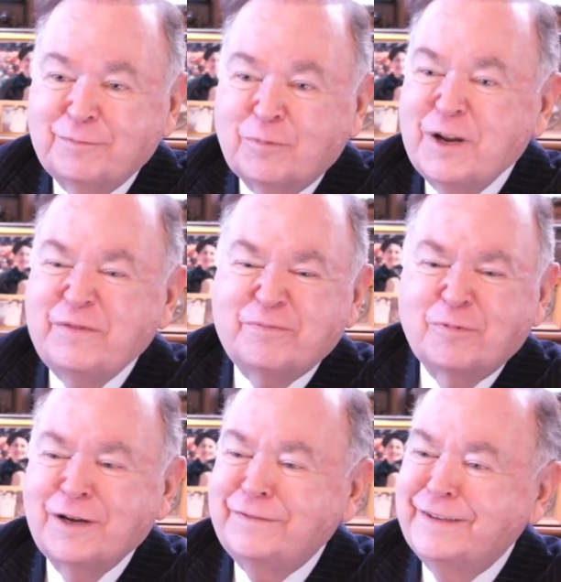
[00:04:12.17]

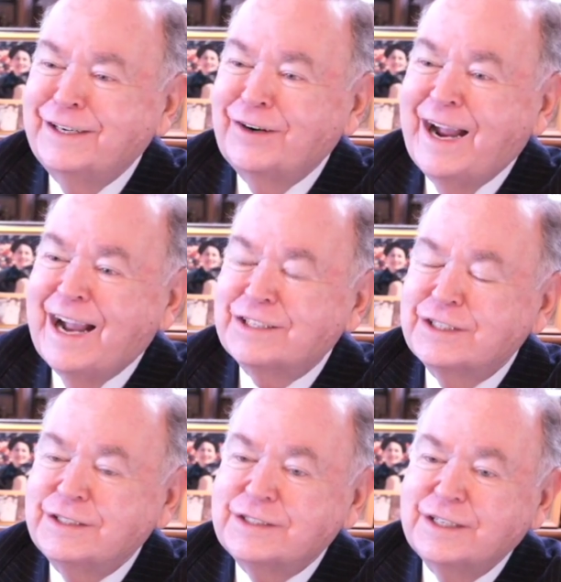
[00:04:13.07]
brief
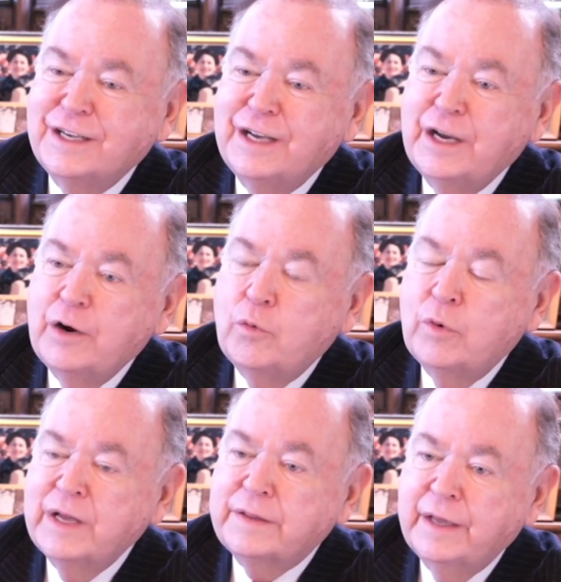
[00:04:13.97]
interactions
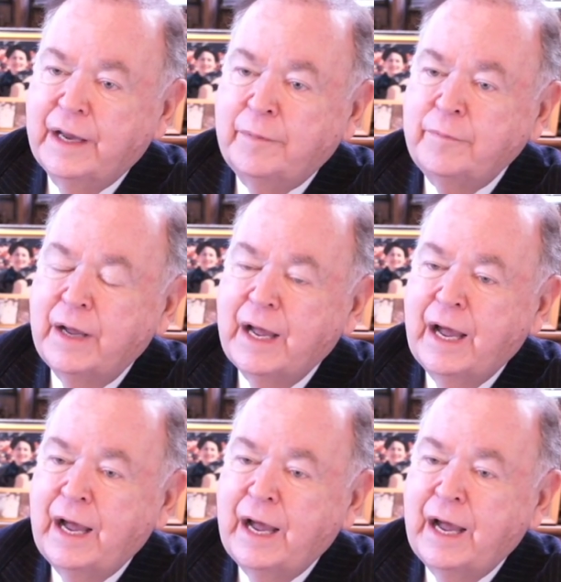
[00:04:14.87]
with him.